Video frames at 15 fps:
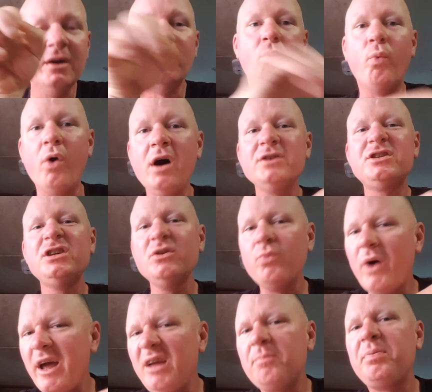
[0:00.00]
Once you
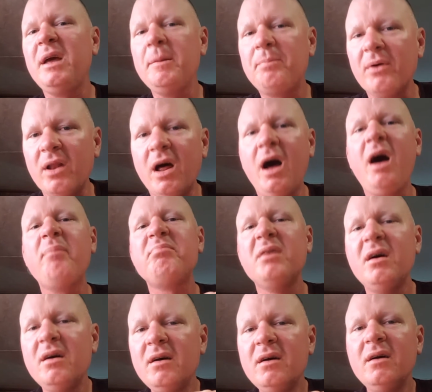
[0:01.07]
wake people up
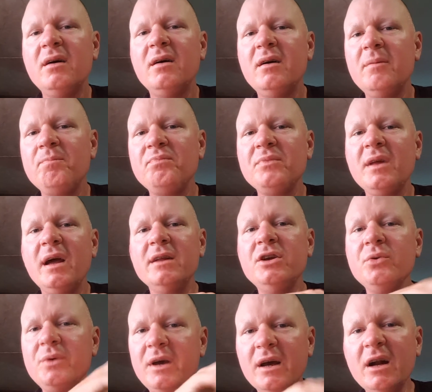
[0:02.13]
and
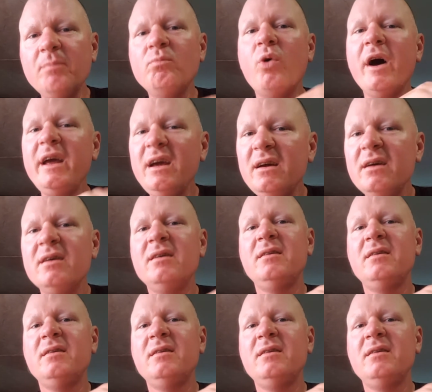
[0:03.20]
you get them wake,